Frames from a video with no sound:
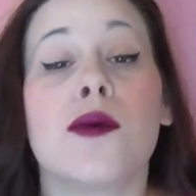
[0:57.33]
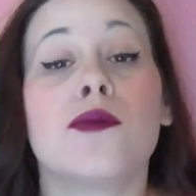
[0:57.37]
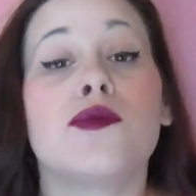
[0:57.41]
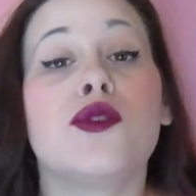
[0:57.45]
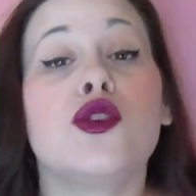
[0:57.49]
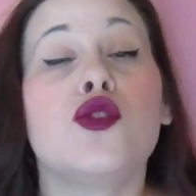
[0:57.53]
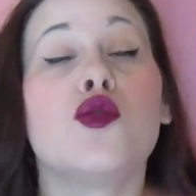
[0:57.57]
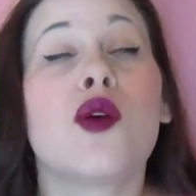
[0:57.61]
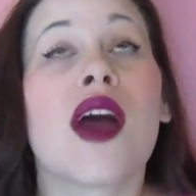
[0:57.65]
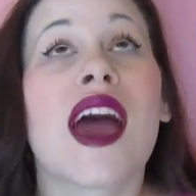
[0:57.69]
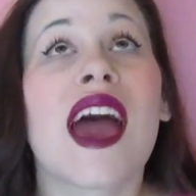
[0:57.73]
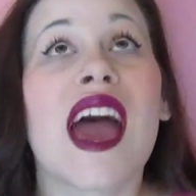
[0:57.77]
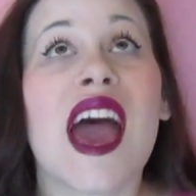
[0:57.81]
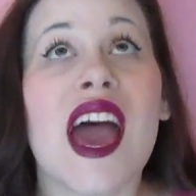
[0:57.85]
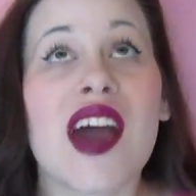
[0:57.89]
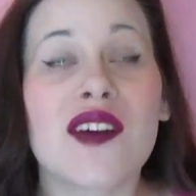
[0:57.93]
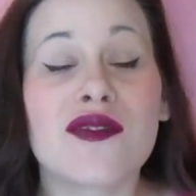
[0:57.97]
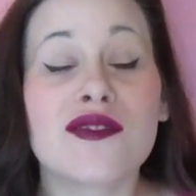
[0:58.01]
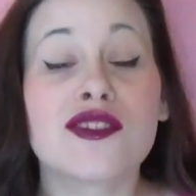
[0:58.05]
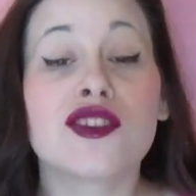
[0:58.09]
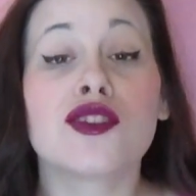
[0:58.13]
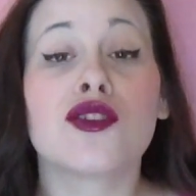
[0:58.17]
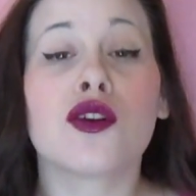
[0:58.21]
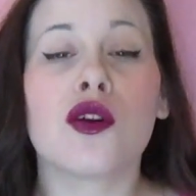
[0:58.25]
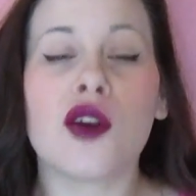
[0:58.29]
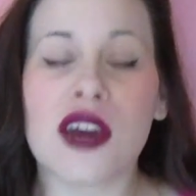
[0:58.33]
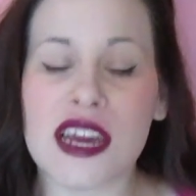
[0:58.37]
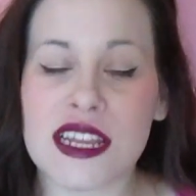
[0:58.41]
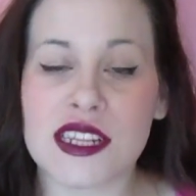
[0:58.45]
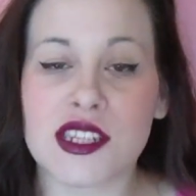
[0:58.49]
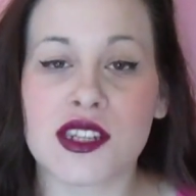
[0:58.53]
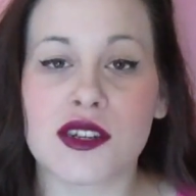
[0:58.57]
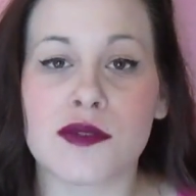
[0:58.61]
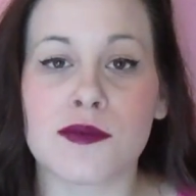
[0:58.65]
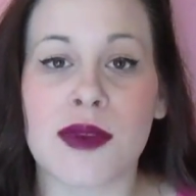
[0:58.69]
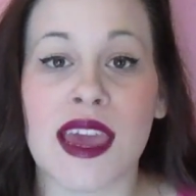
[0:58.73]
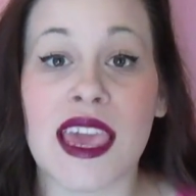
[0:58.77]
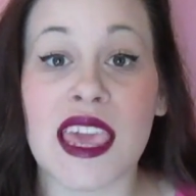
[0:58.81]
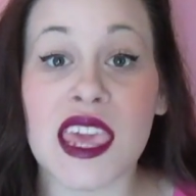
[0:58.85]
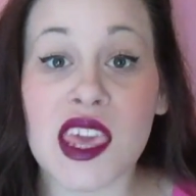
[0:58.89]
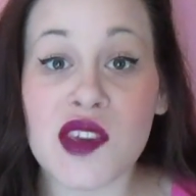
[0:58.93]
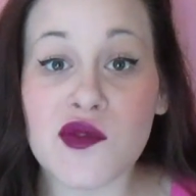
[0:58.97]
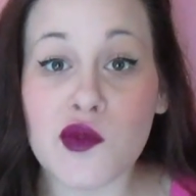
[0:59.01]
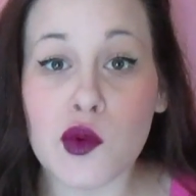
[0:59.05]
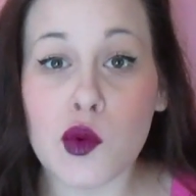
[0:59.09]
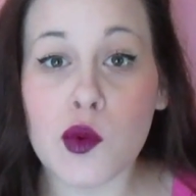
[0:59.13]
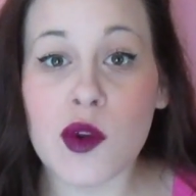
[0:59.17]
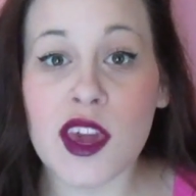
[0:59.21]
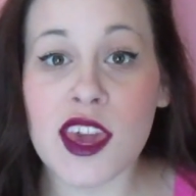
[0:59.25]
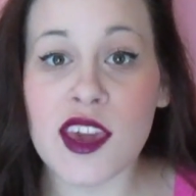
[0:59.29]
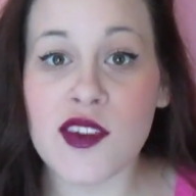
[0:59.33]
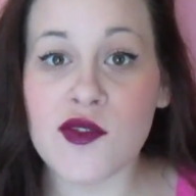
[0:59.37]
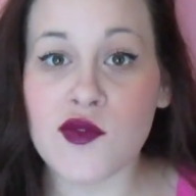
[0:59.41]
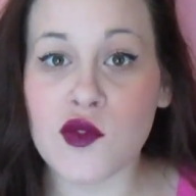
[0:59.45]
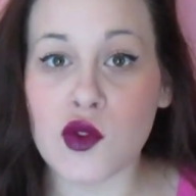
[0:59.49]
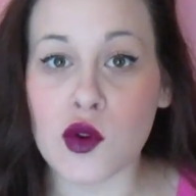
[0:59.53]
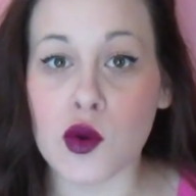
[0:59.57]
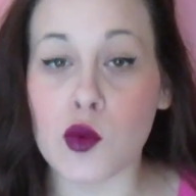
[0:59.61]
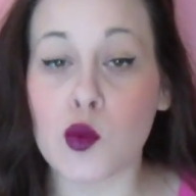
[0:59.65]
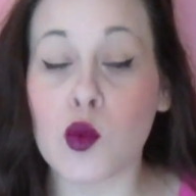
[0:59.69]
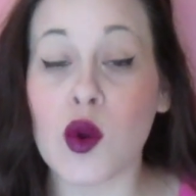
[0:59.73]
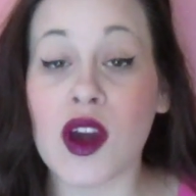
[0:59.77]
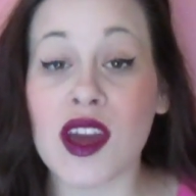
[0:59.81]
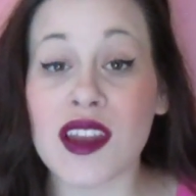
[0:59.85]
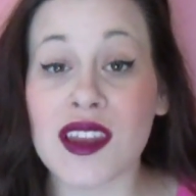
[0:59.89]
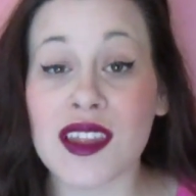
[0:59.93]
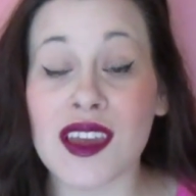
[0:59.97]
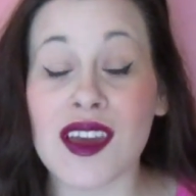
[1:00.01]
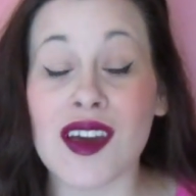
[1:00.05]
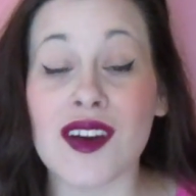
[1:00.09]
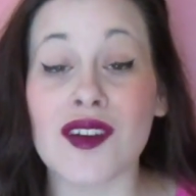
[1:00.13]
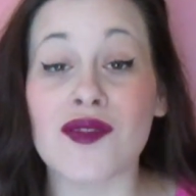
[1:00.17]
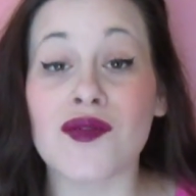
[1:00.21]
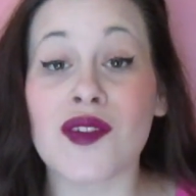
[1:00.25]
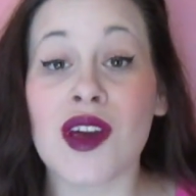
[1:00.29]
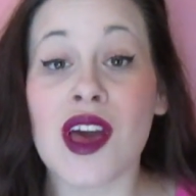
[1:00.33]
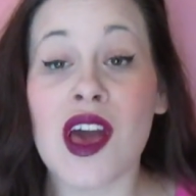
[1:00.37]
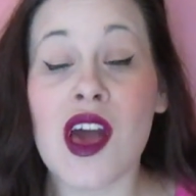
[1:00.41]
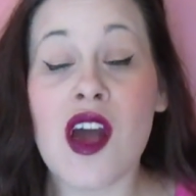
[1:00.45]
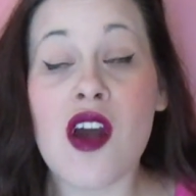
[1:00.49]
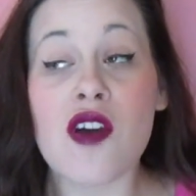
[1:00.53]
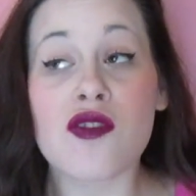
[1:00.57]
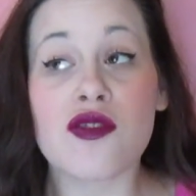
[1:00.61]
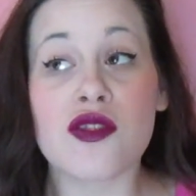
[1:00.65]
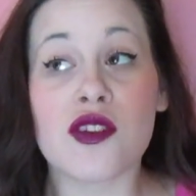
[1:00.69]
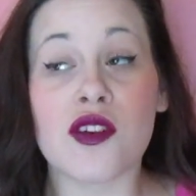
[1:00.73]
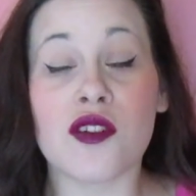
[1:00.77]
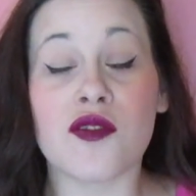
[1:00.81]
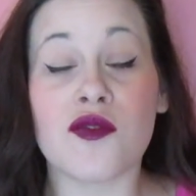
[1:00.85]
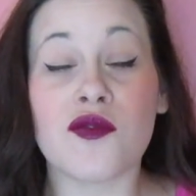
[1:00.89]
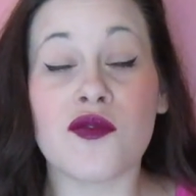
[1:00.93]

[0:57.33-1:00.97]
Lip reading: you have to go enter my giveaway for one of the